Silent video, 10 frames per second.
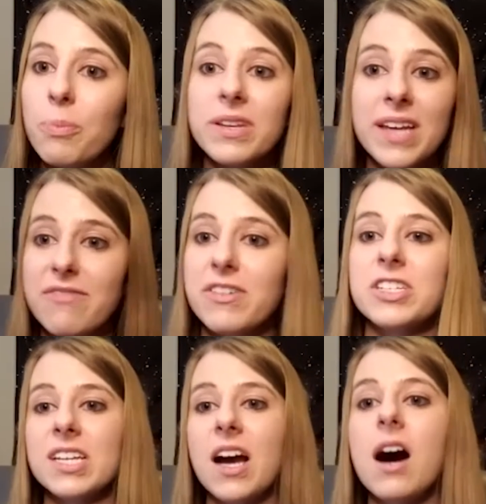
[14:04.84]
the
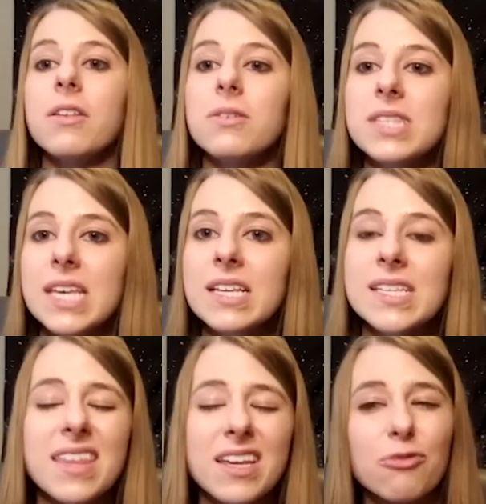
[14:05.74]
diversity, all those things,
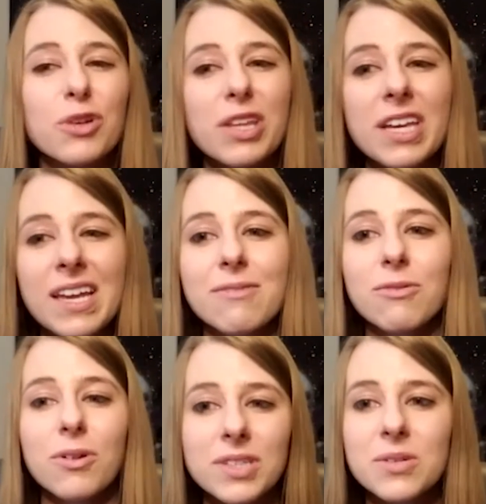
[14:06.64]
I think are really getting
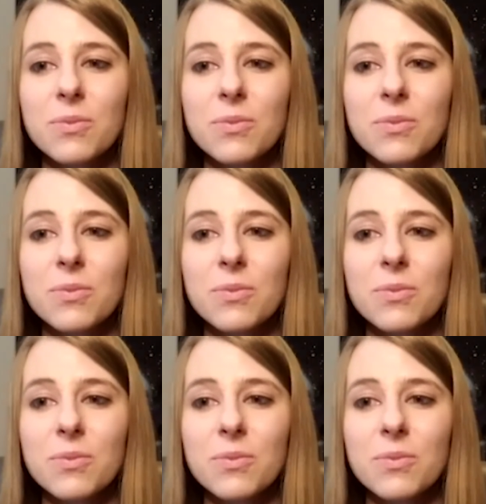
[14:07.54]
rolled into